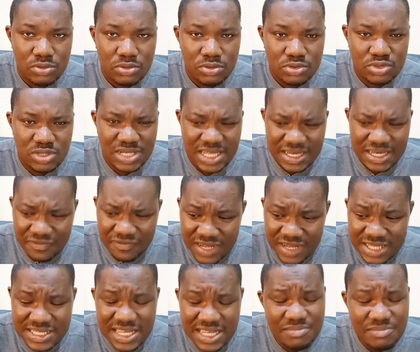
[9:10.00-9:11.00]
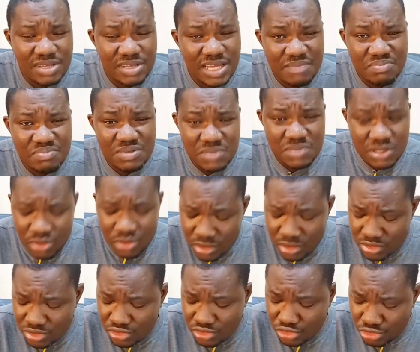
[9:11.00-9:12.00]
So that the fans can be happy,
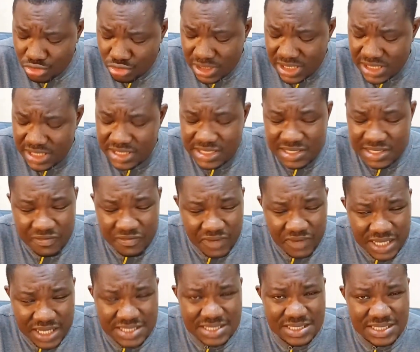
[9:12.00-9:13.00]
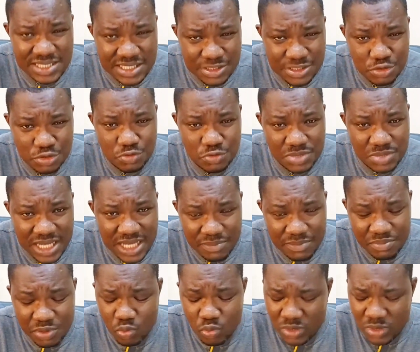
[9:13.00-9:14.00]
because truly the fans need to be
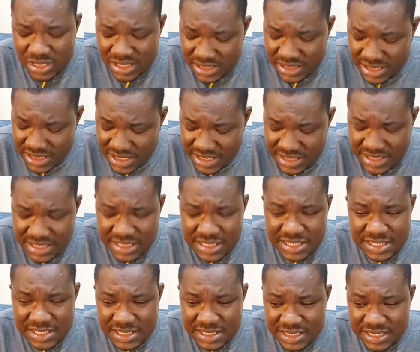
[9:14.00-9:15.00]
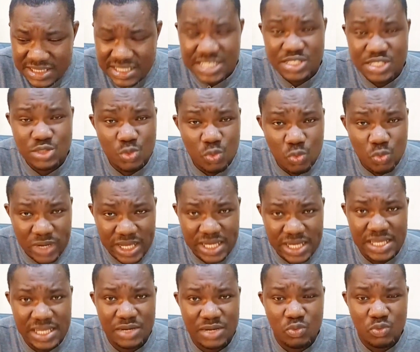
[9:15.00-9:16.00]
happy. We need this
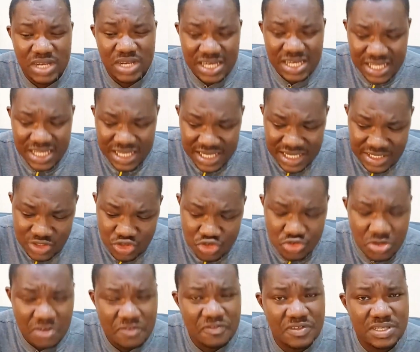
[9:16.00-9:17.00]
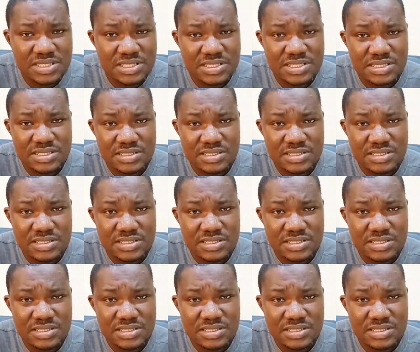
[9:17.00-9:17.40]
winning. We need these trophies.